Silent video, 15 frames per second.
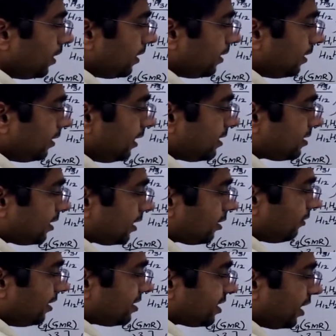this
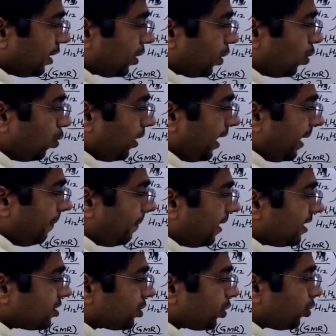equation, QA
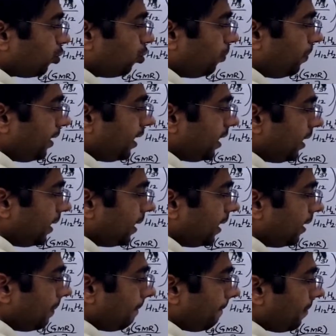plus QB
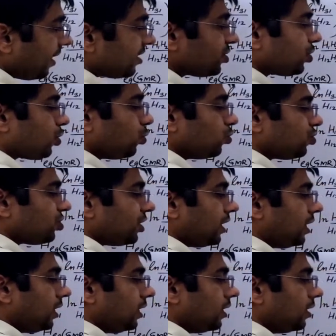plus
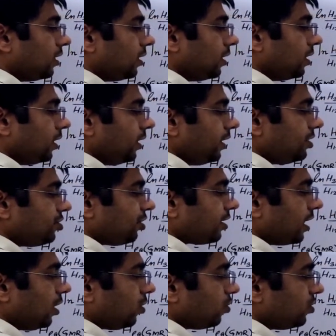QC is
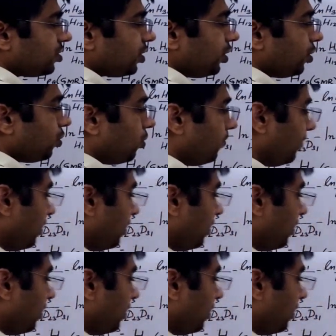equal to 0.